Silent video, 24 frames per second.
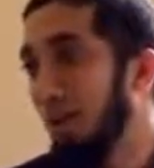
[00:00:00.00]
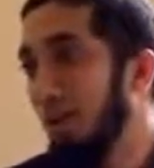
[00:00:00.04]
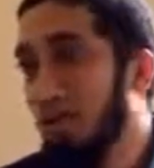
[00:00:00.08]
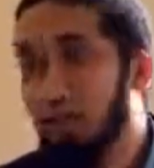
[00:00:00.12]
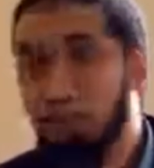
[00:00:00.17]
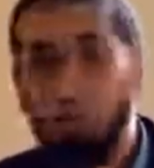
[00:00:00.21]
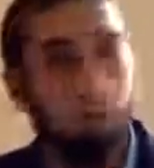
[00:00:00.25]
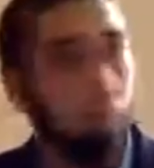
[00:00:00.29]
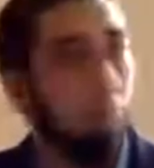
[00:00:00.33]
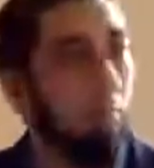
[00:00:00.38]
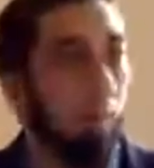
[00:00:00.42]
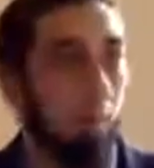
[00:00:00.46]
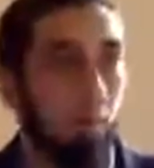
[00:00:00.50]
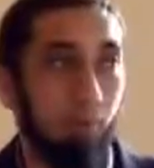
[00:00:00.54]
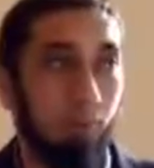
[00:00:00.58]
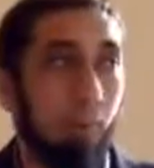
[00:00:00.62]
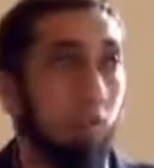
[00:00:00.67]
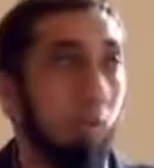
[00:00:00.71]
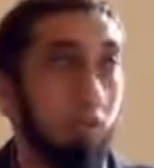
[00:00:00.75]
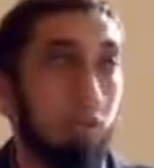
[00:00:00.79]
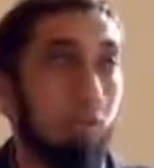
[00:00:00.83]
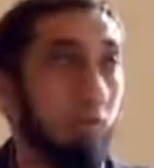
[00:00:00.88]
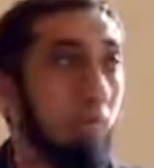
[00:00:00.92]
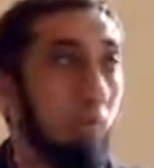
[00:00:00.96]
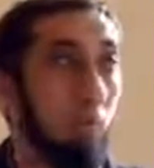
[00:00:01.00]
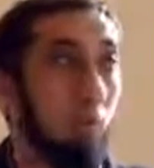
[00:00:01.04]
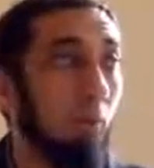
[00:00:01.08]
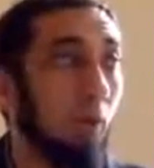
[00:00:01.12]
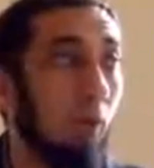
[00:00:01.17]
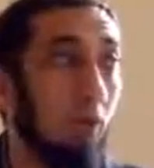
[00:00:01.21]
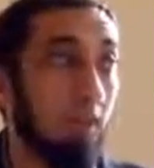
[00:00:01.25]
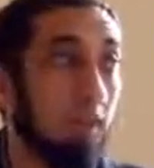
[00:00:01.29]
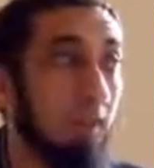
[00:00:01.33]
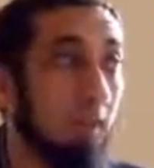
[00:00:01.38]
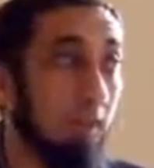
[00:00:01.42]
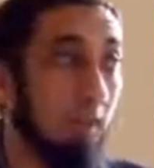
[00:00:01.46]
I know most of you
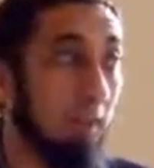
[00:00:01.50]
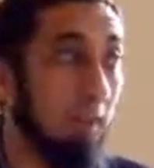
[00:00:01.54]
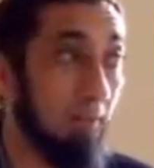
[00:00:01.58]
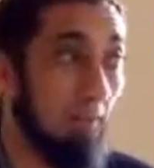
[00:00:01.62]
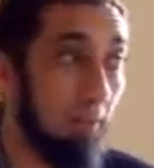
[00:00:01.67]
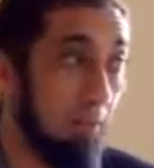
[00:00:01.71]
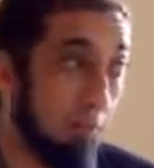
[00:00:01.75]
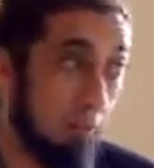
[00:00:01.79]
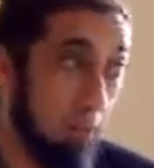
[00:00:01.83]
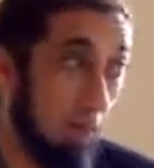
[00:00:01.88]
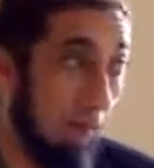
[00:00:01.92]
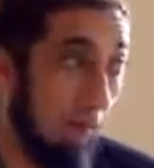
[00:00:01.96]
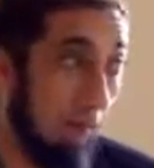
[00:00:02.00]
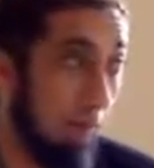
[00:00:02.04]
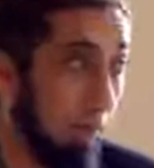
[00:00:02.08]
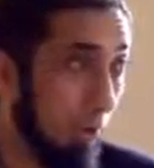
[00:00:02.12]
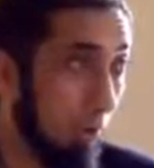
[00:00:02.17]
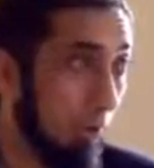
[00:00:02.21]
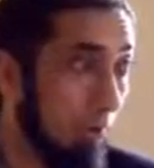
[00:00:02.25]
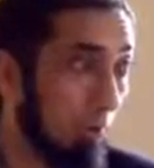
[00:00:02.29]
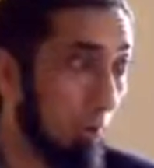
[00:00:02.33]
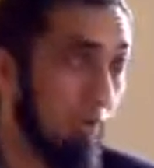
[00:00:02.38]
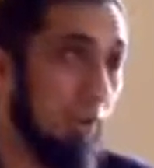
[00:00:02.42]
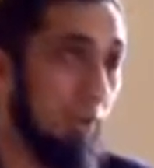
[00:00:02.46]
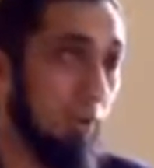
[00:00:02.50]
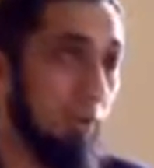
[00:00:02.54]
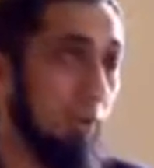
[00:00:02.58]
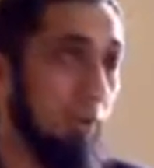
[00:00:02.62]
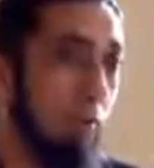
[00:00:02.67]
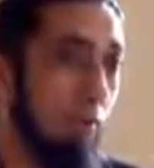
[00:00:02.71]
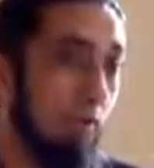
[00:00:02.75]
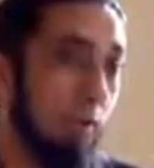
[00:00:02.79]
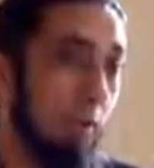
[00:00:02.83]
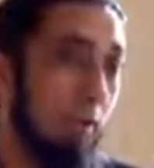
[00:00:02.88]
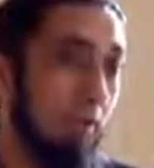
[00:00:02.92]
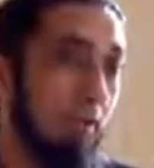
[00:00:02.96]
walked in here while the khutbah is
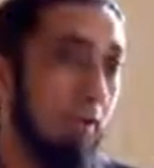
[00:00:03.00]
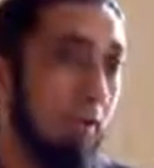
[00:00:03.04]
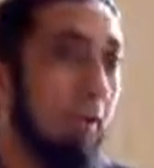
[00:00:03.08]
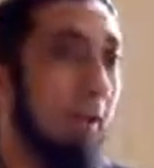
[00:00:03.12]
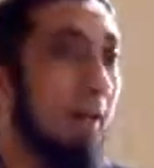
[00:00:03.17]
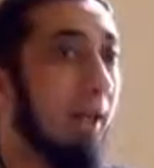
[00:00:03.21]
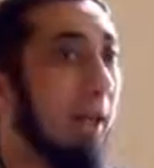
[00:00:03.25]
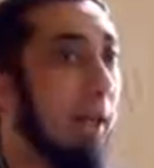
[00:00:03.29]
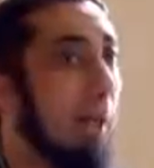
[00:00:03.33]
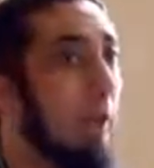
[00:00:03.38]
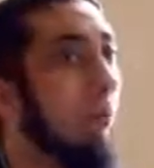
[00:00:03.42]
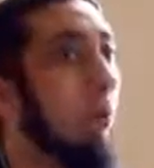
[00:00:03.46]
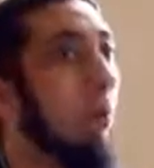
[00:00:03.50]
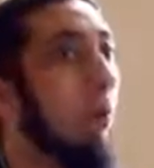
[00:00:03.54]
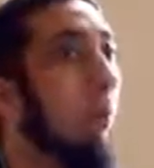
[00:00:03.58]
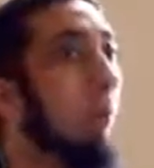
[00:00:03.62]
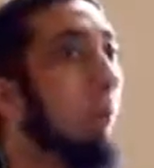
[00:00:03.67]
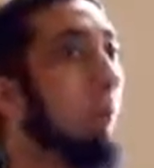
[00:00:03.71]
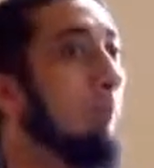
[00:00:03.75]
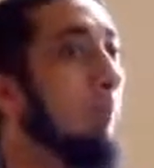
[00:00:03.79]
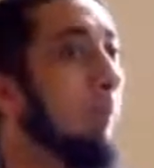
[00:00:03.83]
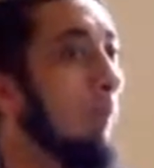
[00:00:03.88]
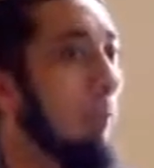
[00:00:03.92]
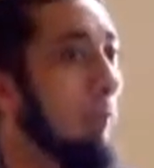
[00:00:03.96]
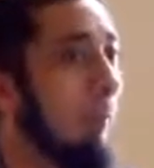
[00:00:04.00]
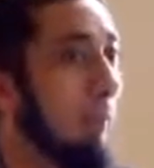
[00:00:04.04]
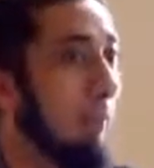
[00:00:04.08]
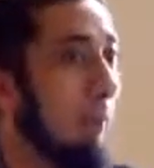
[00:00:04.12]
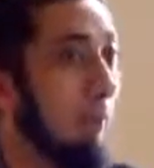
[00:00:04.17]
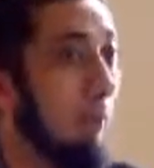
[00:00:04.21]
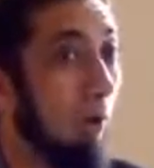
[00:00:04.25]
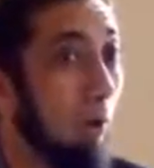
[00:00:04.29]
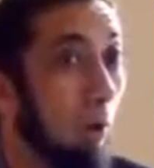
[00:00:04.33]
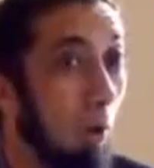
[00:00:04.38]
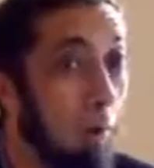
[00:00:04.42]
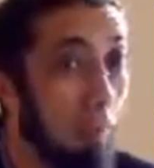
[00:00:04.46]
going on. And
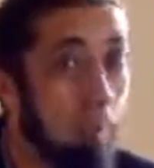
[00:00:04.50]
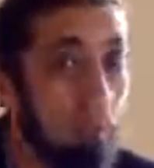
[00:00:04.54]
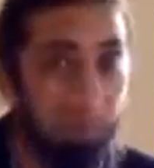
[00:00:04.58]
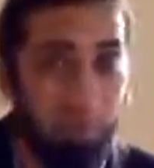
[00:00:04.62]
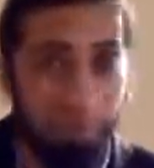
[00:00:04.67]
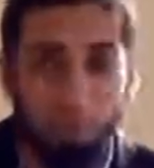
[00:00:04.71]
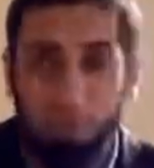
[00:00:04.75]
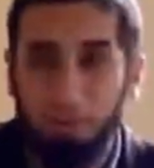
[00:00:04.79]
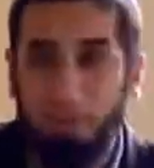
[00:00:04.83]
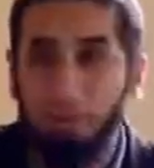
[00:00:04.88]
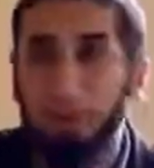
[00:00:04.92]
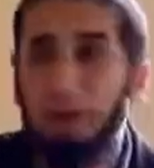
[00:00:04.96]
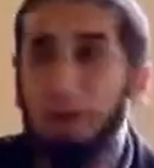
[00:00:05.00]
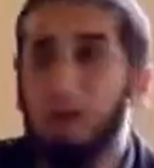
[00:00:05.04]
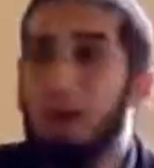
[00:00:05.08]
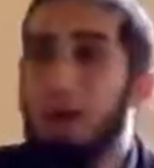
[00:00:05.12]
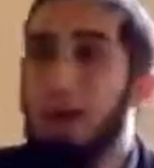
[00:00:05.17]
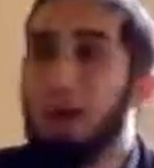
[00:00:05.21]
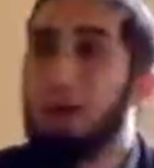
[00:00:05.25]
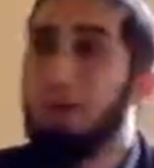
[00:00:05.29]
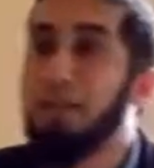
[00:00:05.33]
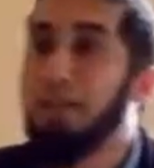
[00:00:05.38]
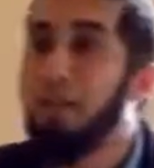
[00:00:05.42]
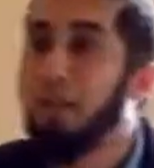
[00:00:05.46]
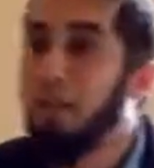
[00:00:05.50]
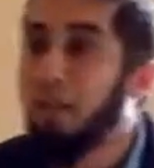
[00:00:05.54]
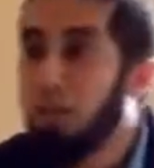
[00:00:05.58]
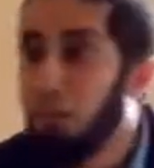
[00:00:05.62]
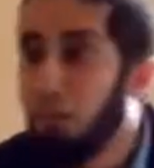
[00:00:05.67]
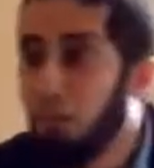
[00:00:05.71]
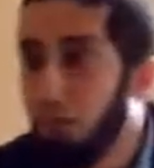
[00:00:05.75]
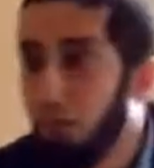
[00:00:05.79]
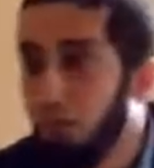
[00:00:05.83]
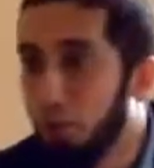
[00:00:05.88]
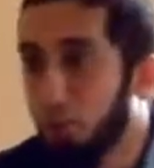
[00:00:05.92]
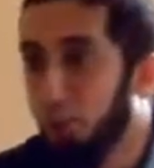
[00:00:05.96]
hopefully, I can
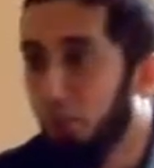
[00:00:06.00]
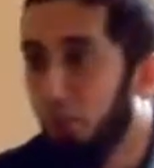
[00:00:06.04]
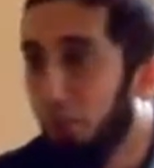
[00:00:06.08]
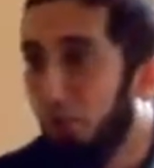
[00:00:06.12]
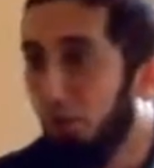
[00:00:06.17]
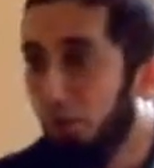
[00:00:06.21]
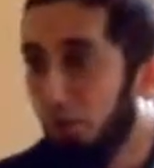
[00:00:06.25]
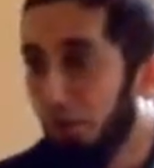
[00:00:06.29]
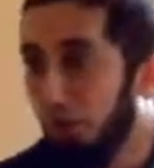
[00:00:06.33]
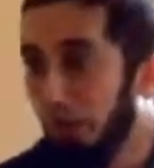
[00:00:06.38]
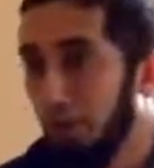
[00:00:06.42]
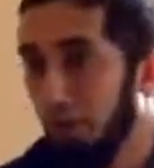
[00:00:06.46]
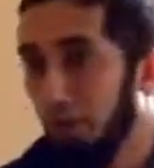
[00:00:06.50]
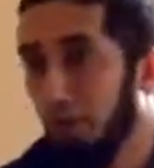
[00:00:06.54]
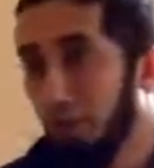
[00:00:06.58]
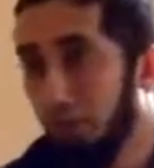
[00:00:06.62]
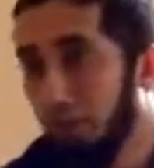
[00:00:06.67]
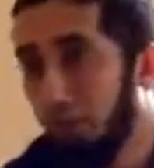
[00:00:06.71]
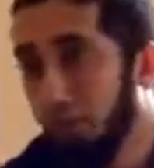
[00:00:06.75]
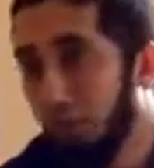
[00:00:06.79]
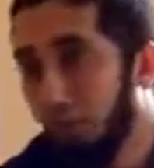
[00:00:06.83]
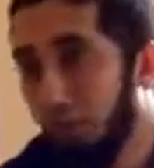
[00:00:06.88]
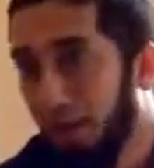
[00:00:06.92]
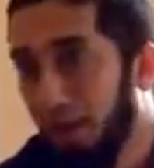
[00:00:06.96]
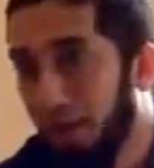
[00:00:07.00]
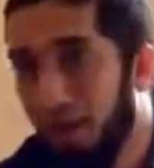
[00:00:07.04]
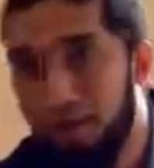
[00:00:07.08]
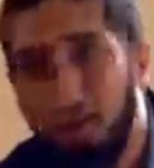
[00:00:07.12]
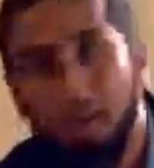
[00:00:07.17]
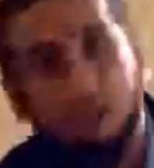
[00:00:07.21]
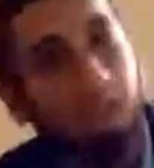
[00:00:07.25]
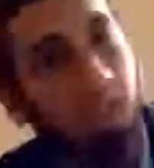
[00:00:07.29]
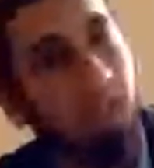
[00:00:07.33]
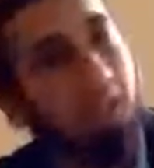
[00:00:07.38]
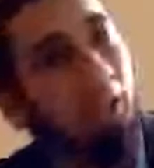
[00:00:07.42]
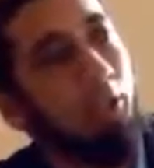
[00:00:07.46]
encourage you to feel a little
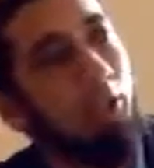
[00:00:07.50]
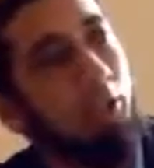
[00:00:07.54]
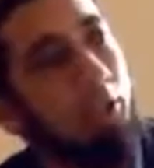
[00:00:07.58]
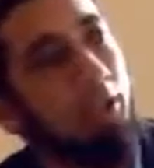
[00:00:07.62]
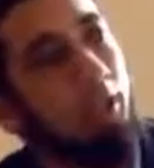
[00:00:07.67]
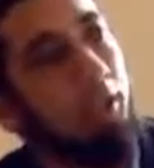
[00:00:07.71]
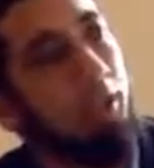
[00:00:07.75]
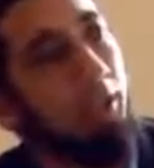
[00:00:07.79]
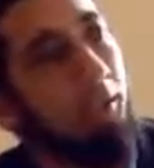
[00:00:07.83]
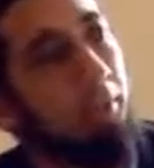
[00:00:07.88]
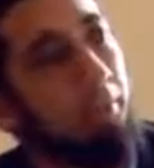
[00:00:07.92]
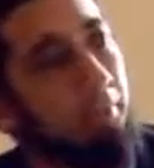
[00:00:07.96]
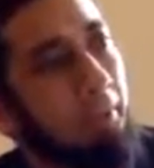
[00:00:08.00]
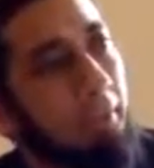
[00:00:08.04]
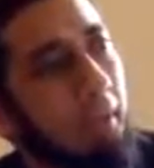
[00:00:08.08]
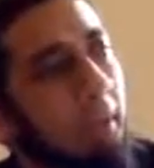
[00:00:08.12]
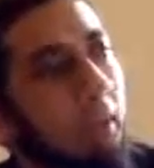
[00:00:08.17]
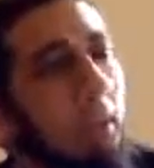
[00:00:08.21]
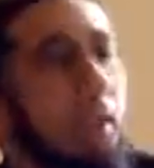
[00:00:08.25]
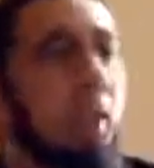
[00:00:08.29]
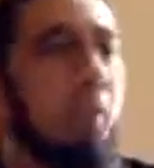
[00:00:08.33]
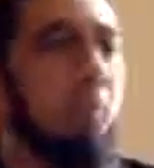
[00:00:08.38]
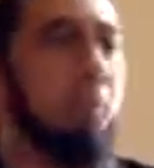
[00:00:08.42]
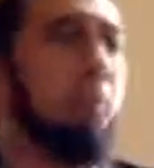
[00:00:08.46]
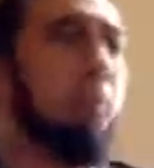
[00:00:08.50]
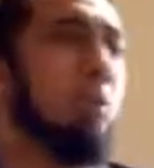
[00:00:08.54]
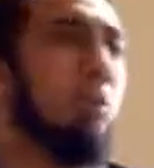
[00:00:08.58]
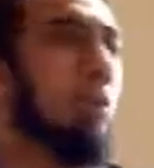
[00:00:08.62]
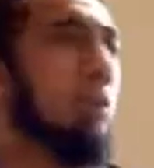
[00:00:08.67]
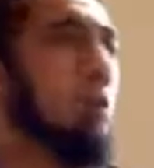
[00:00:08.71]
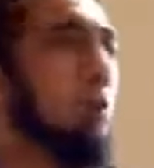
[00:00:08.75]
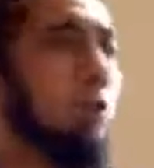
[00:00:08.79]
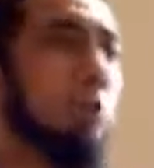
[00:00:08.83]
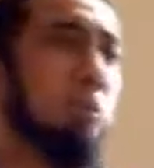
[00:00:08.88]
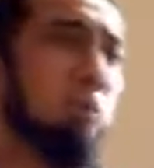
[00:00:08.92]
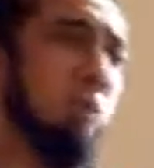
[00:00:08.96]
bad. Then you can complain, but
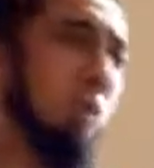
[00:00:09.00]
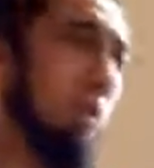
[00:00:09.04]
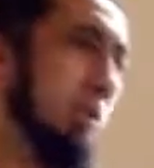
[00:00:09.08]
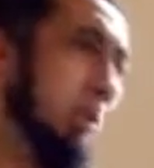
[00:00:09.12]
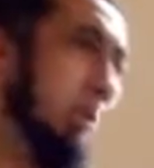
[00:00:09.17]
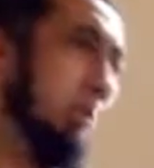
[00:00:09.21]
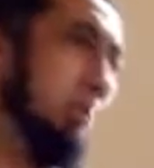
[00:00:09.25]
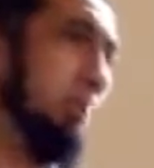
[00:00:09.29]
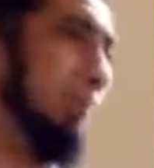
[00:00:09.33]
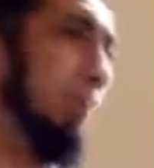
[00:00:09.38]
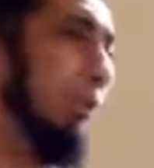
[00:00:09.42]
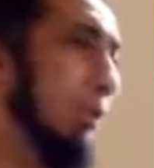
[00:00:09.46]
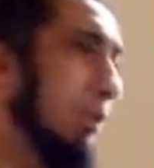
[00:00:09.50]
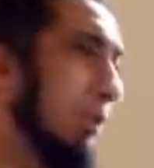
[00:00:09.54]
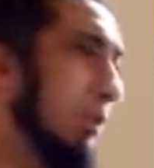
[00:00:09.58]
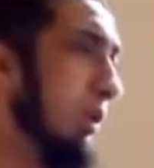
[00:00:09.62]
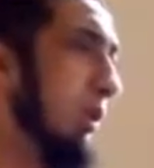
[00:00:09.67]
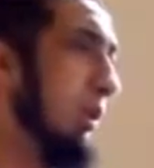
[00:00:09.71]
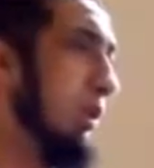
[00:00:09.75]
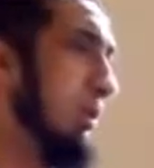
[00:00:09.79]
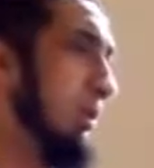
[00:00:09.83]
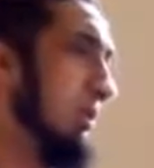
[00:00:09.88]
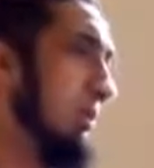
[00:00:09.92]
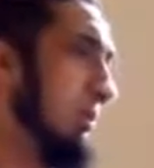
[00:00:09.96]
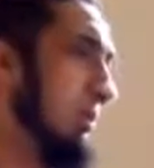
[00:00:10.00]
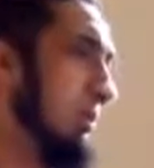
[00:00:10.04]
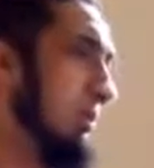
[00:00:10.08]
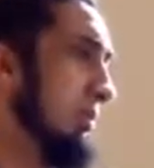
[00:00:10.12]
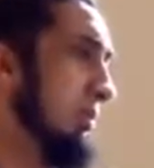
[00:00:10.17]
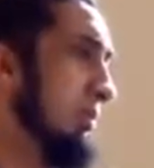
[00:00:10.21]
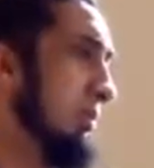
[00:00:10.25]
the khutbahs are boring.